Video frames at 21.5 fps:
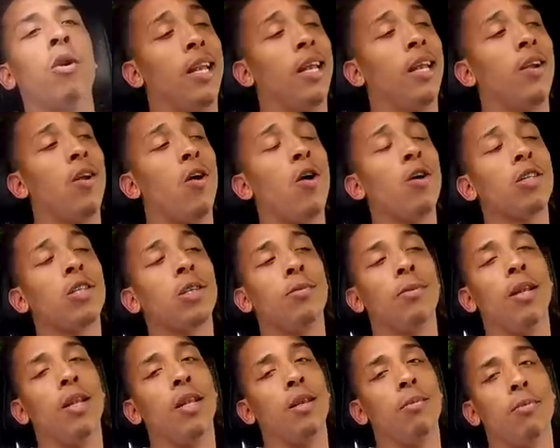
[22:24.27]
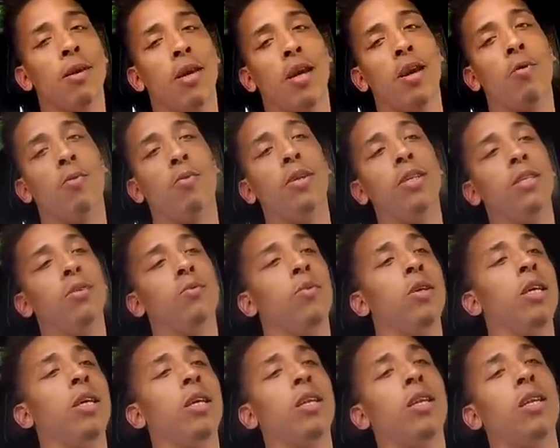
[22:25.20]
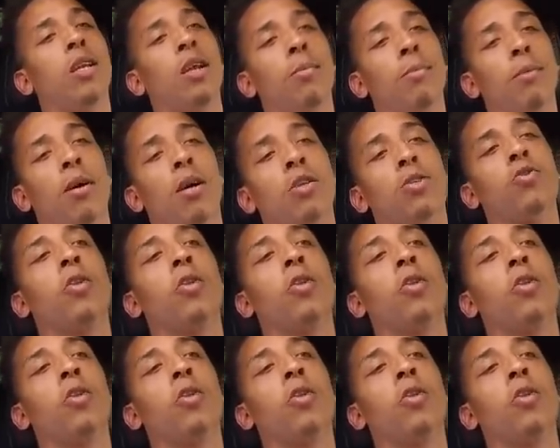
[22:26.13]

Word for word: And then ultimately, man, we we ended up uh,